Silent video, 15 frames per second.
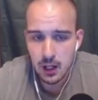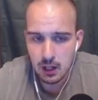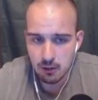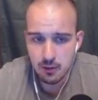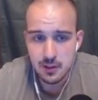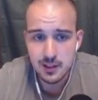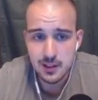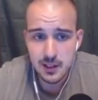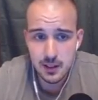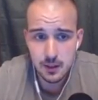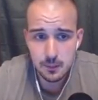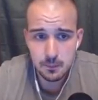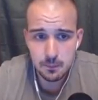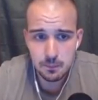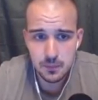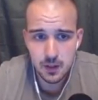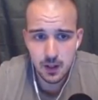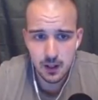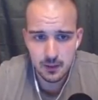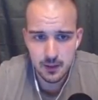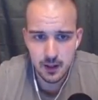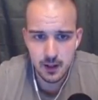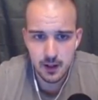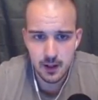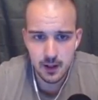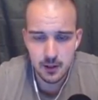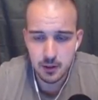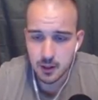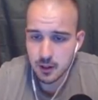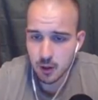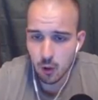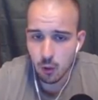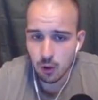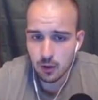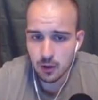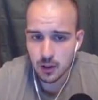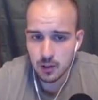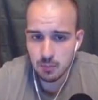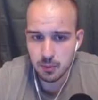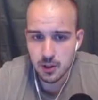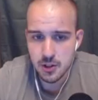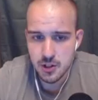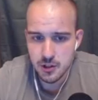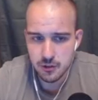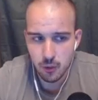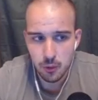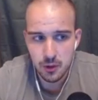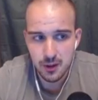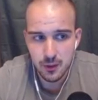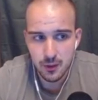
Currently, you can purchase all the